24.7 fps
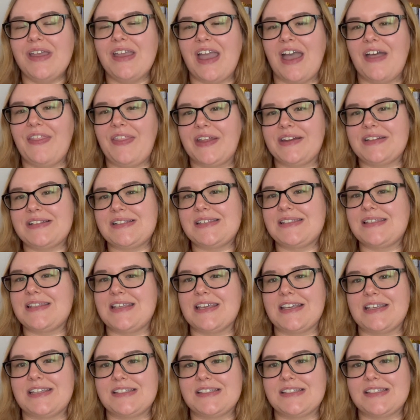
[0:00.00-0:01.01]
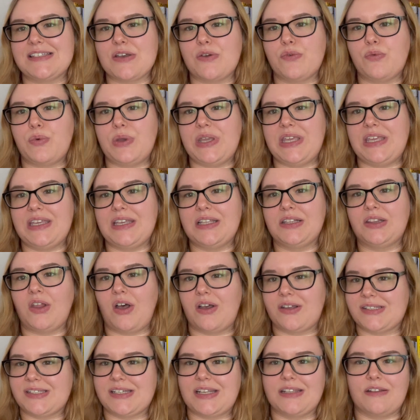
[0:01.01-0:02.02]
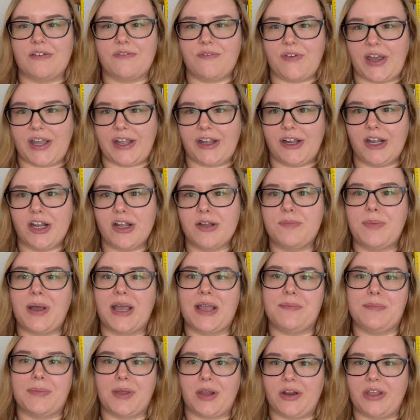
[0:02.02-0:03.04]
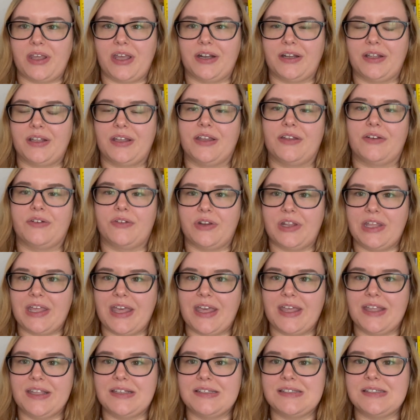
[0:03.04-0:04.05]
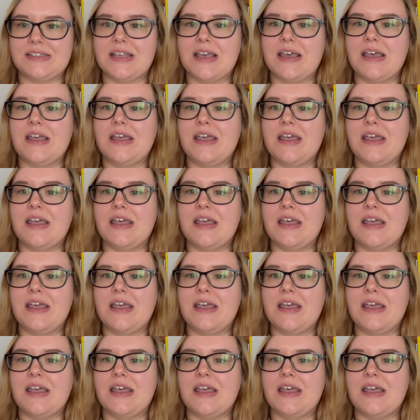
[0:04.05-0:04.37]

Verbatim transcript: and that is Things We Lost in the Fire by Mariana Enriquez.